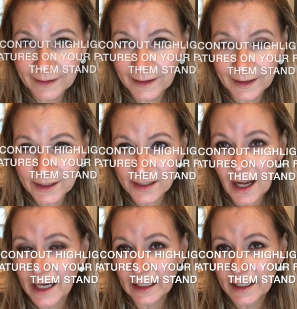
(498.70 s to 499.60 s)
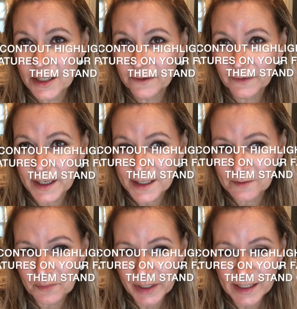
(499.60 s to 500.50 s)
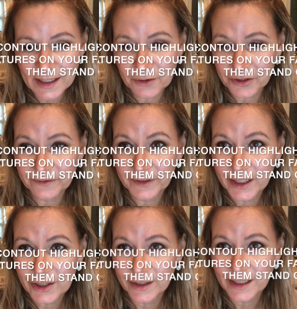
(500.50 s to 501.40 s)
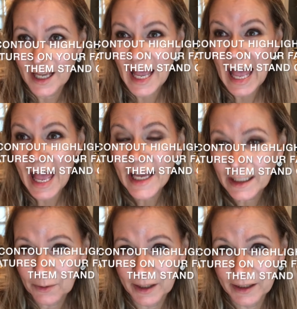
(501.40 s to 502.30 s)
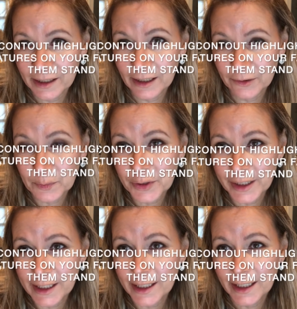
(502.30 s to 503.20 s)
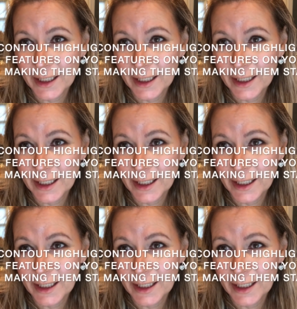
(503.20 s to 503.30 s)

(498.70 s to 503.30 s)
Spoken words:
It just highlights your face and brings out your features. Anyone can look pretty.